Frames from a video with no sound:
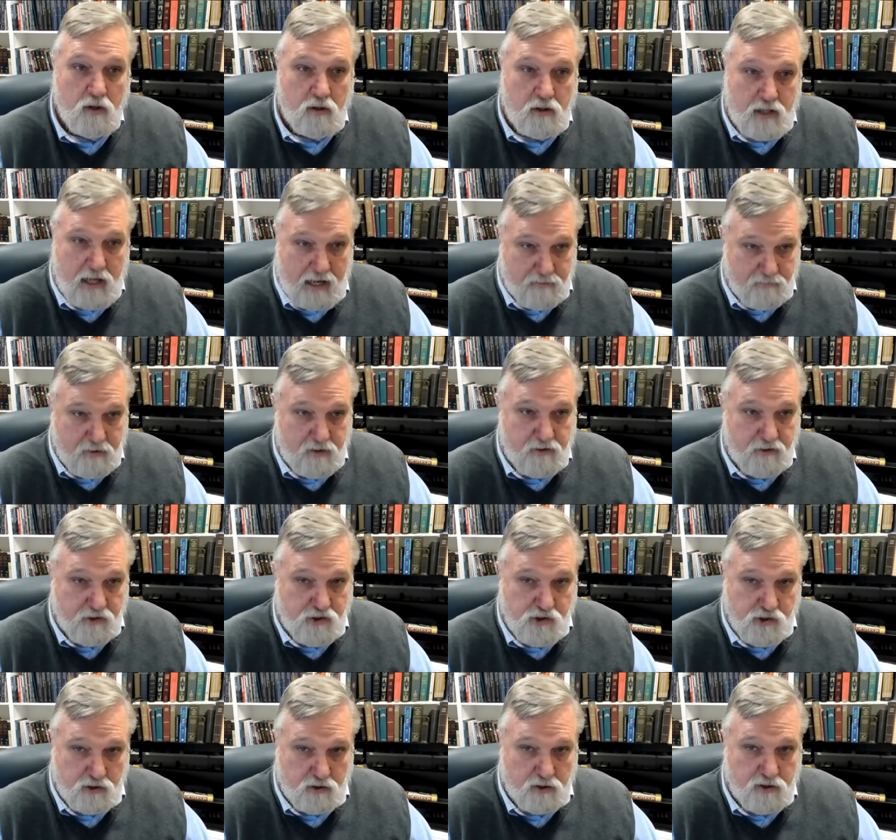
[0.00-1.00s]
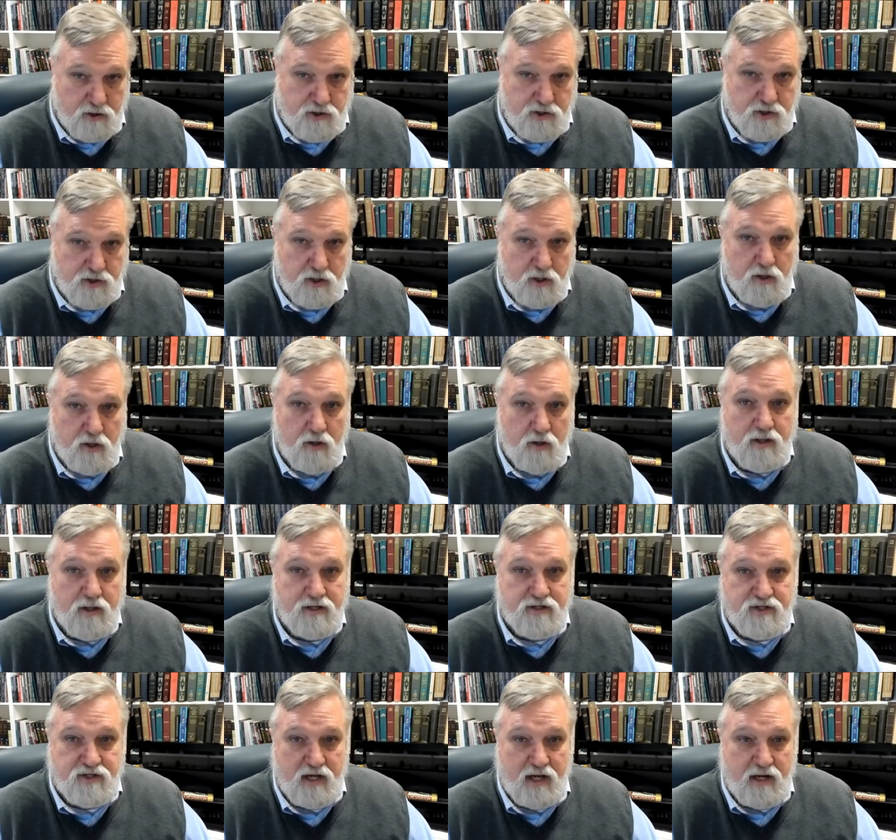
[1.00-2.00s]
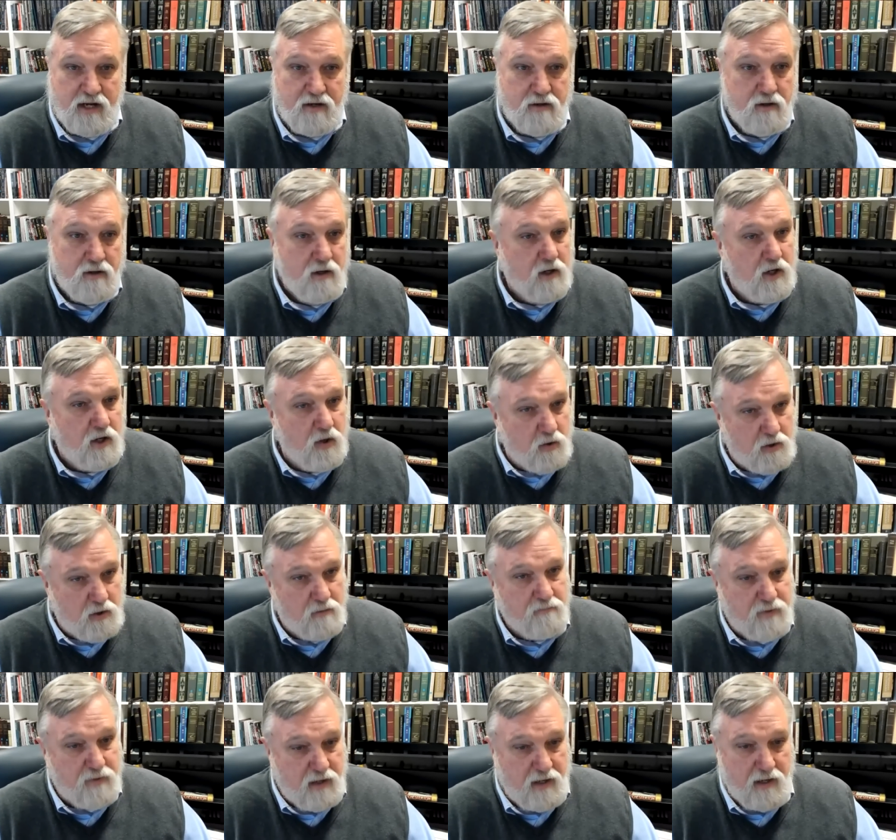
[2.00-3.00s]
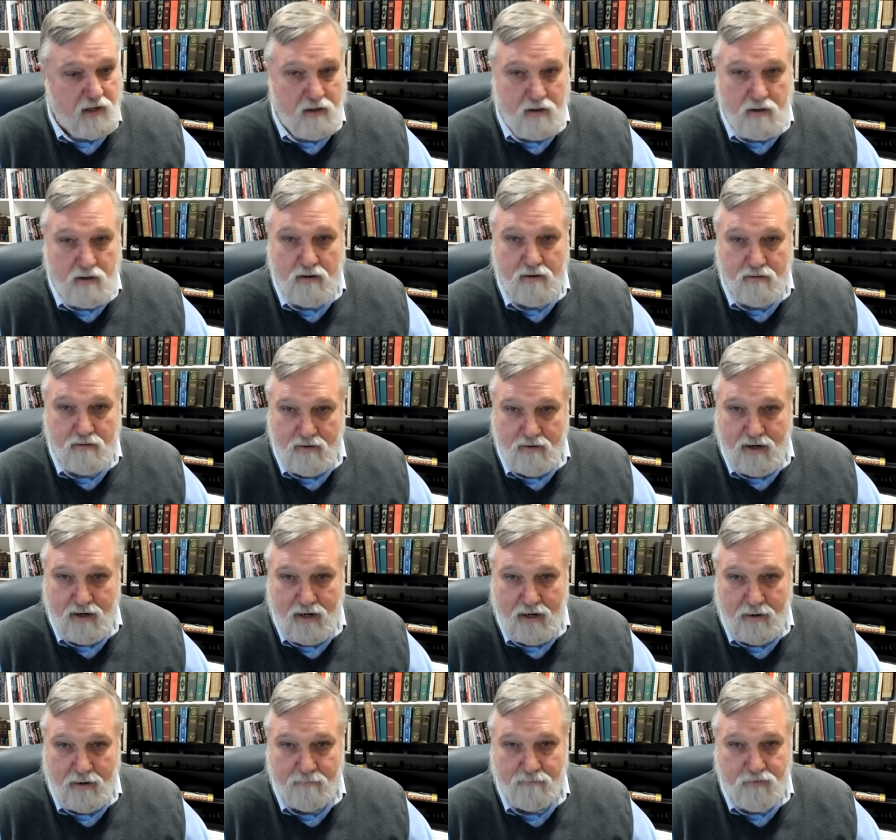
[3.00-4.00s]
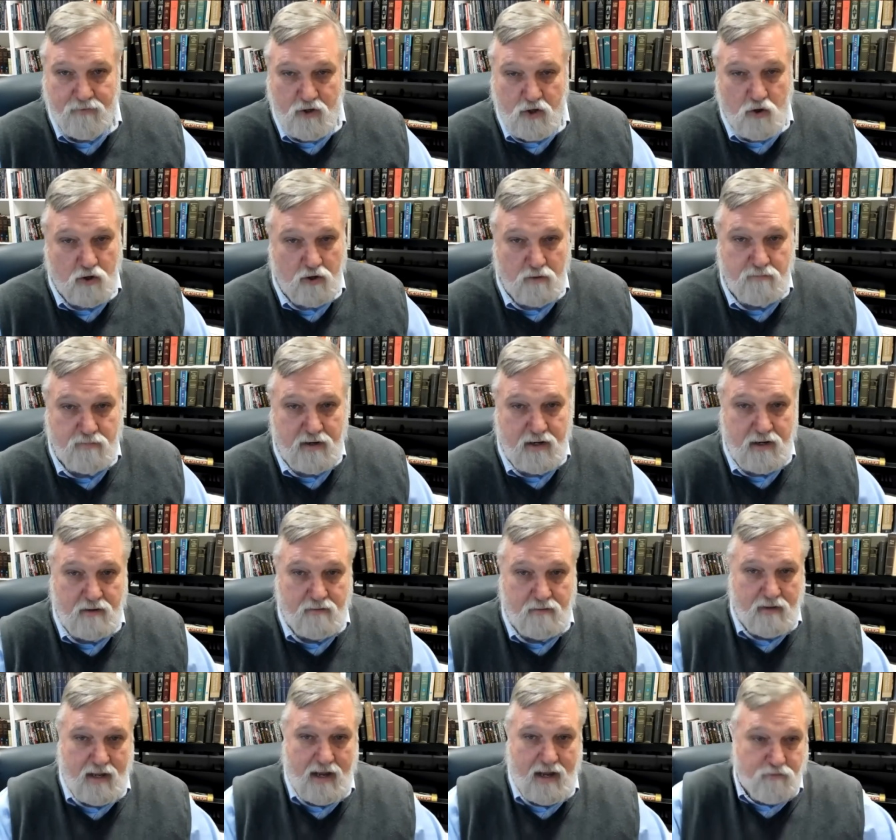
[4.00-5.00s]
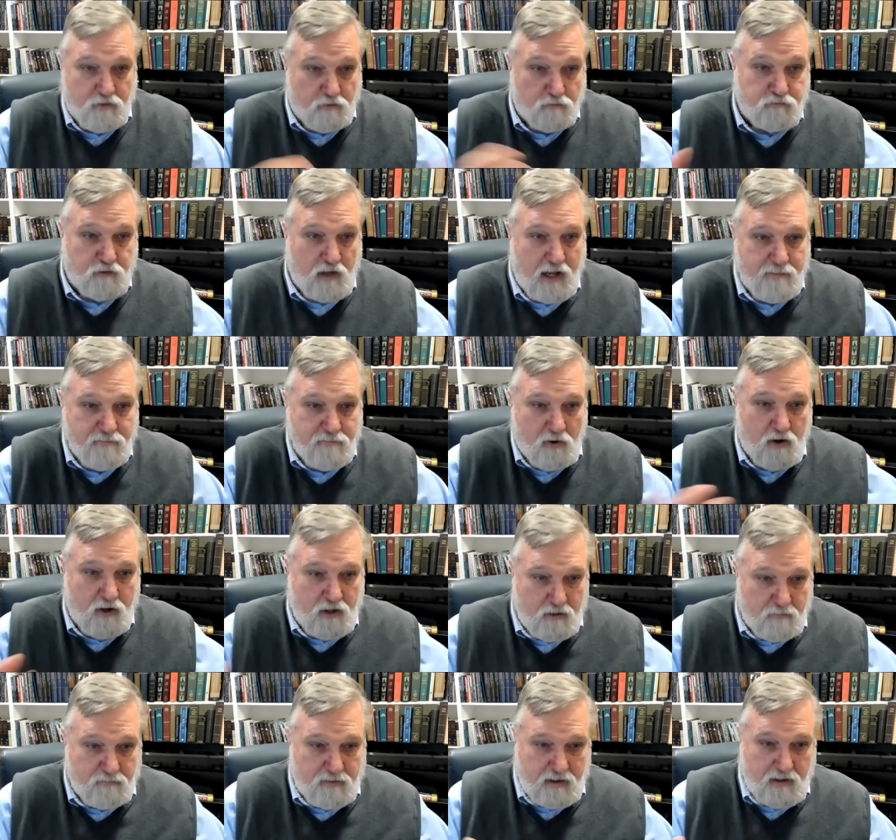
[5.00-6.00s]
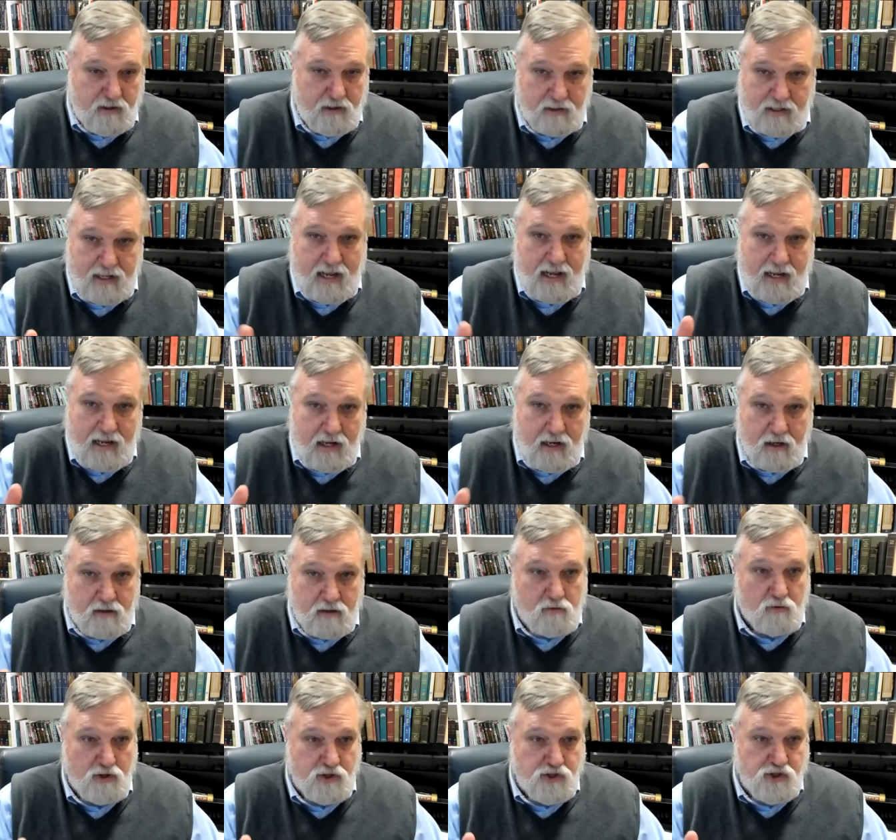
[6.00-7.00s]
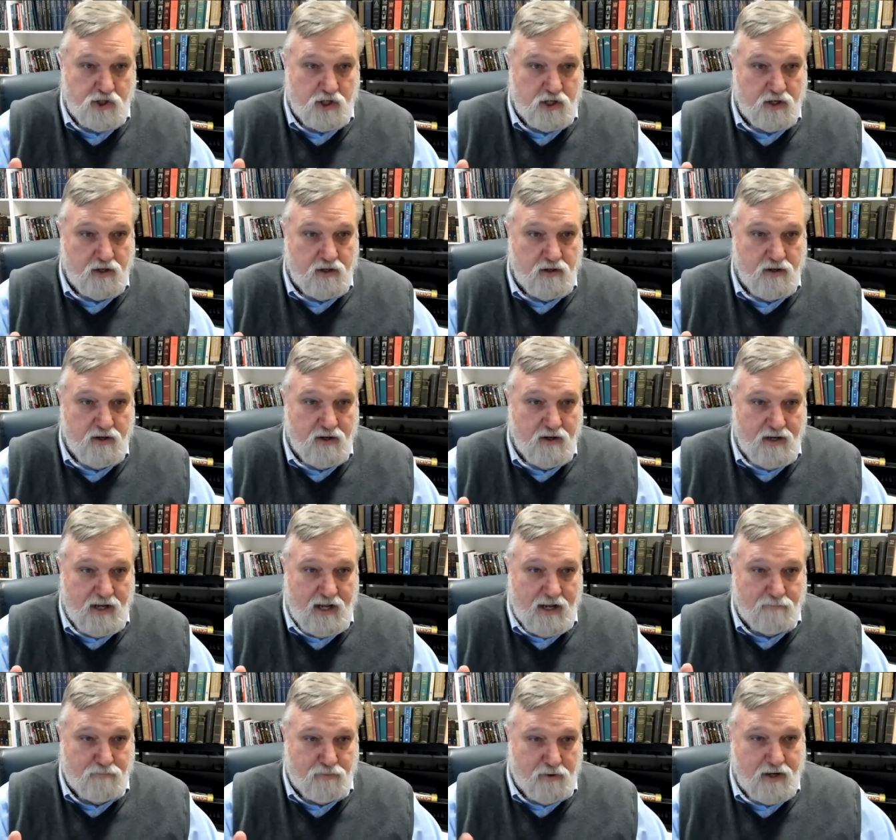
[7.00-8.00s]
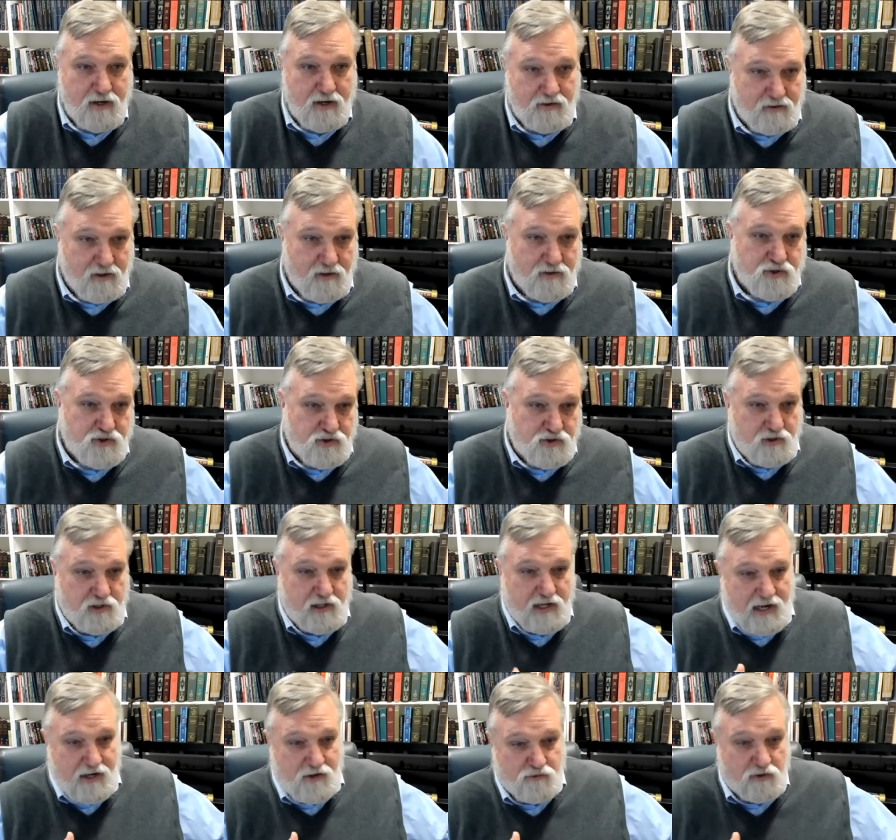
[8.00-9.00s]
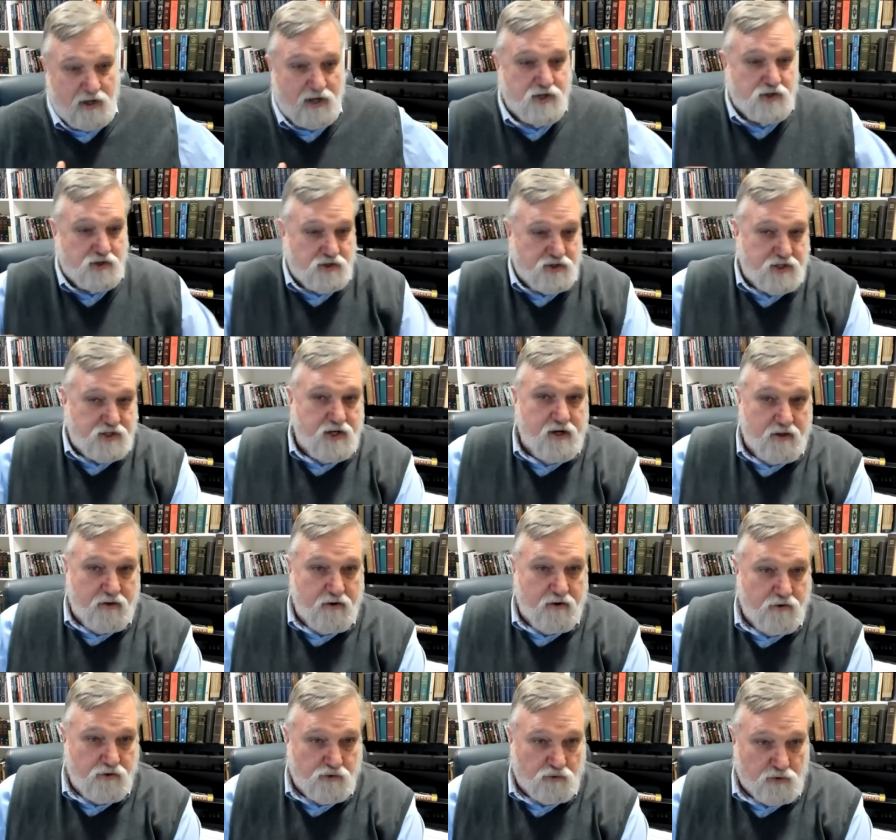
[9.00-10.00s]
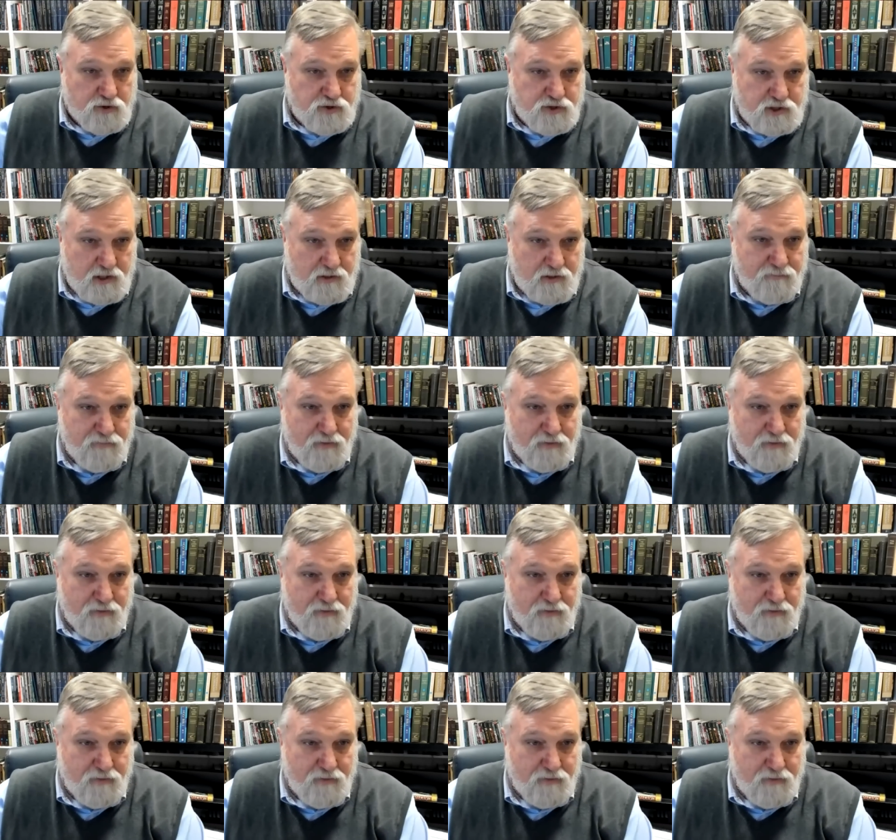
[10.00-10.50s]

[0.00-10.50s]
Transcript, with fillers: came in the church that said you can be um, you can be have your flame on and be a gay Christian and bring those gay treasures into the New Jerusalem?